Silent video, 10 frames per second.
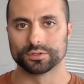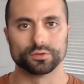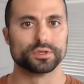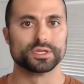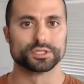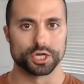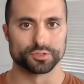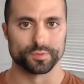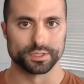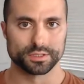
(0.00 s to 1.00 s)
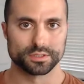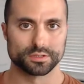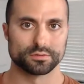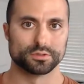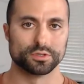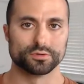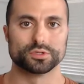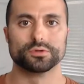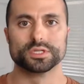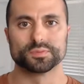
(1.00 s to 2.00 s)
to these judgments you know
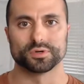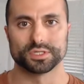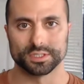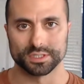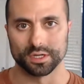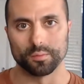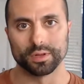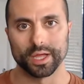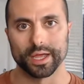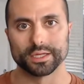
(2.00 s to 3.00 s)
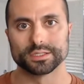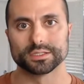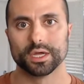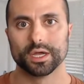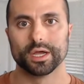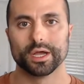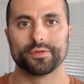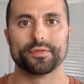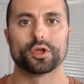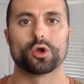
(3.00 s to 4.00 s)
to these persistent complaints
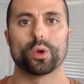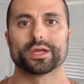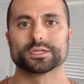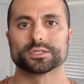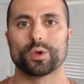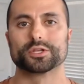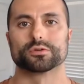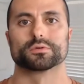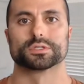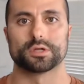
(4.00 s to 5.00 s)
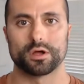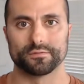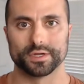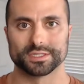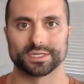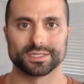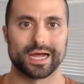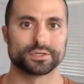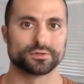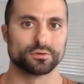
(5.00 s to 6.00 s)
then the quickest way to resolve this is
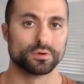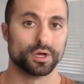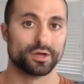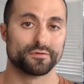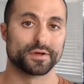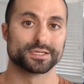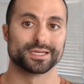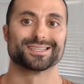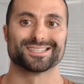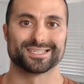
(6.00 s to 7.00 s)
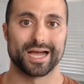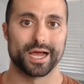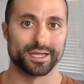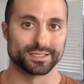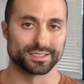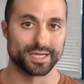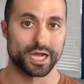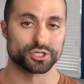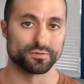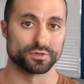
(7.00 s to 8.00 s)
not to fix it in society, it's
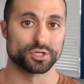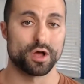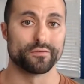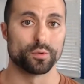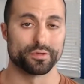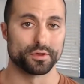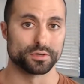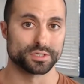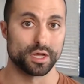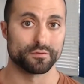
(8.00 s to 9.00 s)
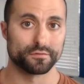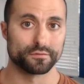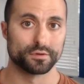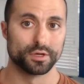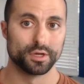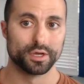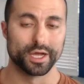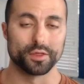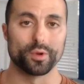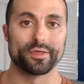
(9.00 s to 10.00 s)
to actually resolve it within yourself.
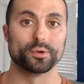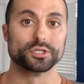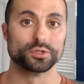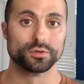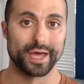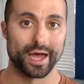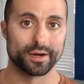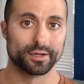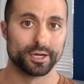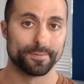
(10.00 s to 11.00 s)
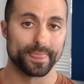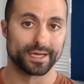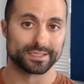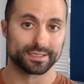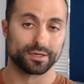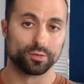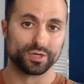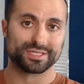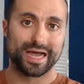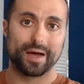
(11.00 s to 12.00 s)
And the way that we do that is
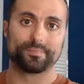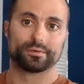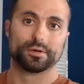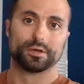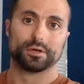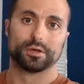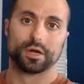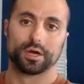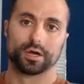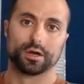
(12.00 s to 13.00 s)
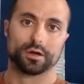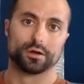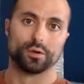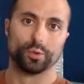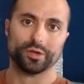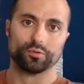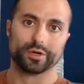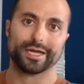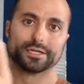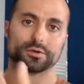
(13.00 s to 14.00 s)
we stop, uh, we
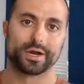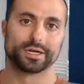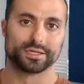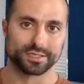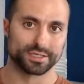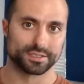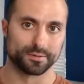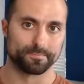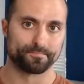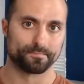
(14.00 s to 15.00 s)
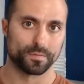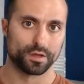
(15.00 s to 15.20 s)
reintegrate into the system.